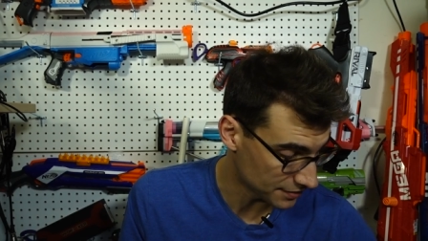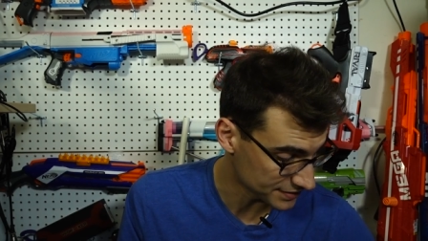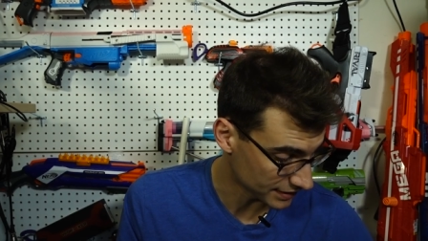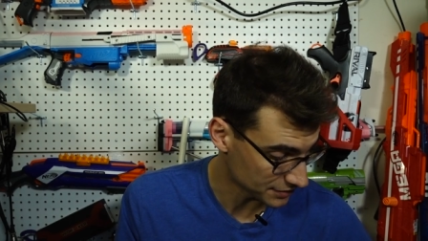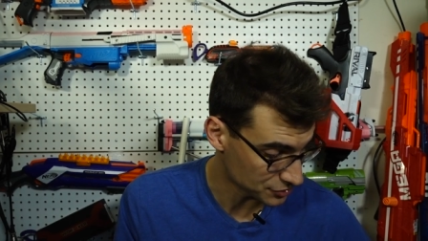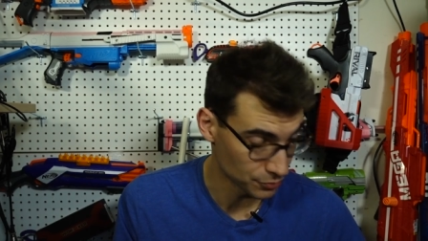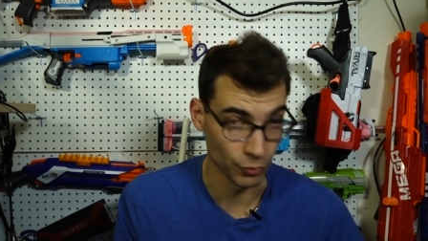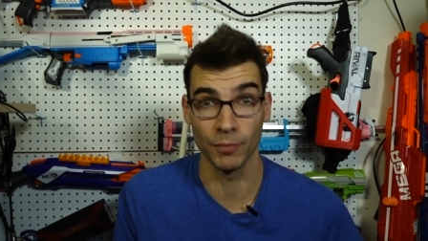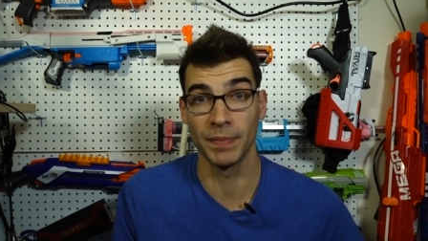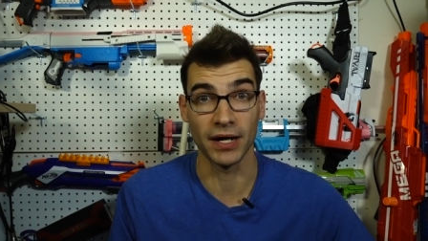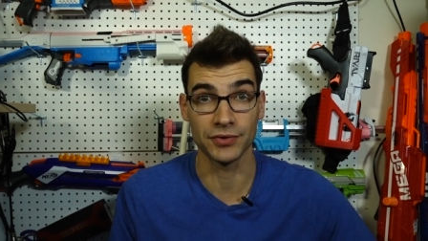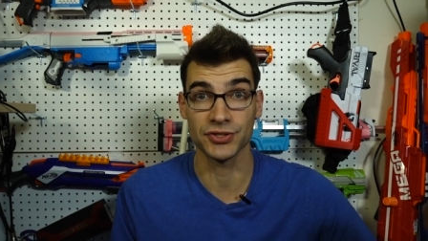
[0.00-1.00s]
I was like, let's do
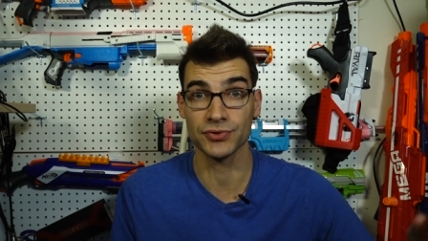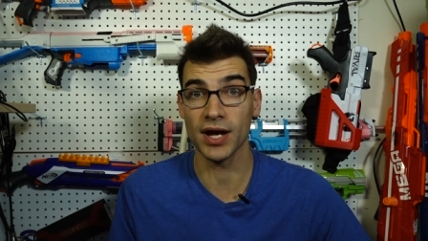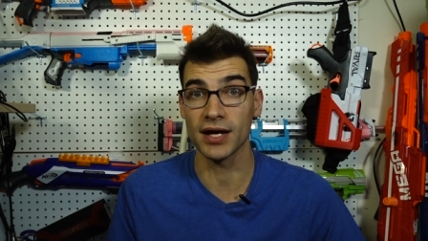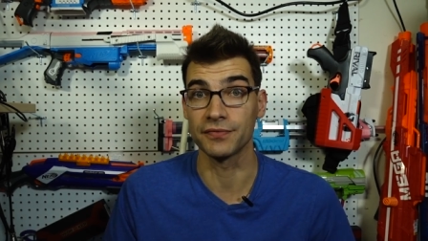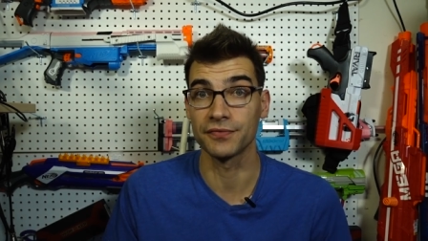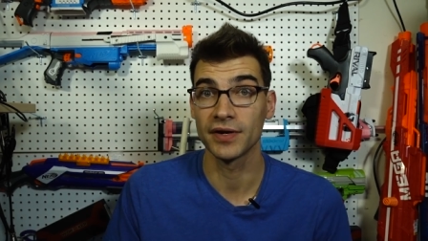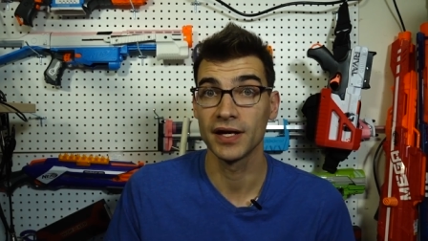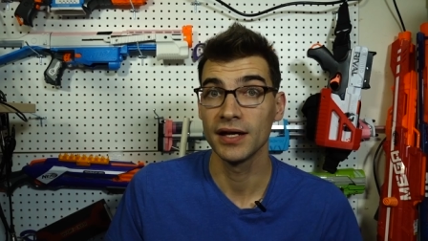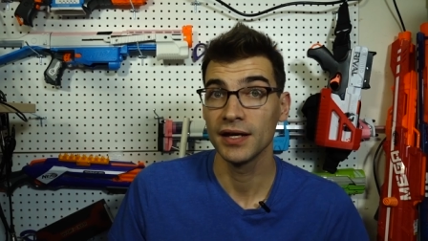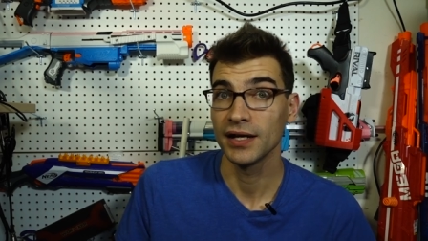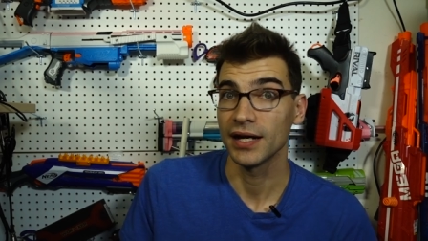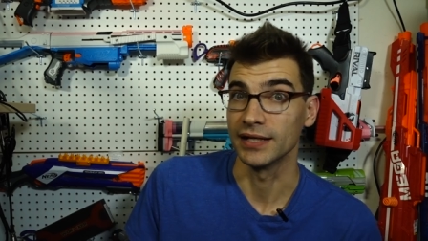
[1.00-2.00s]
more pink on the strife.
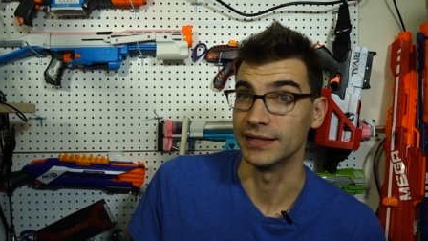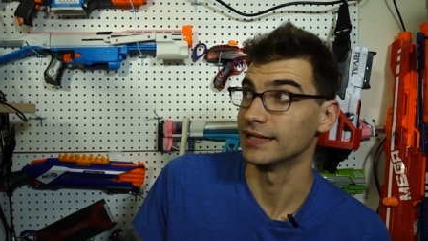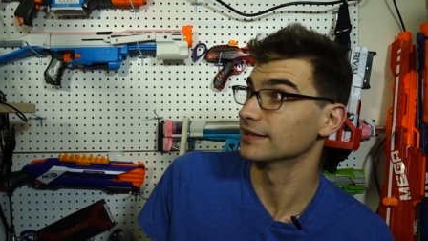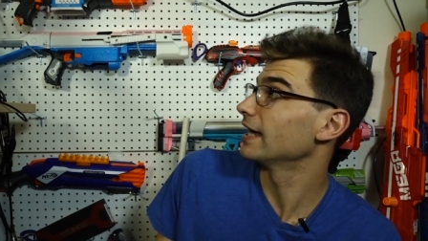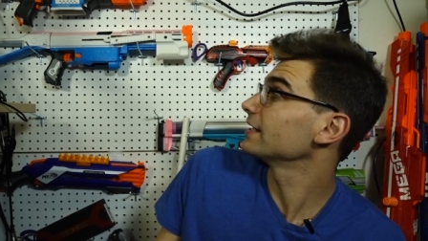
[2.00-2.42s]
And then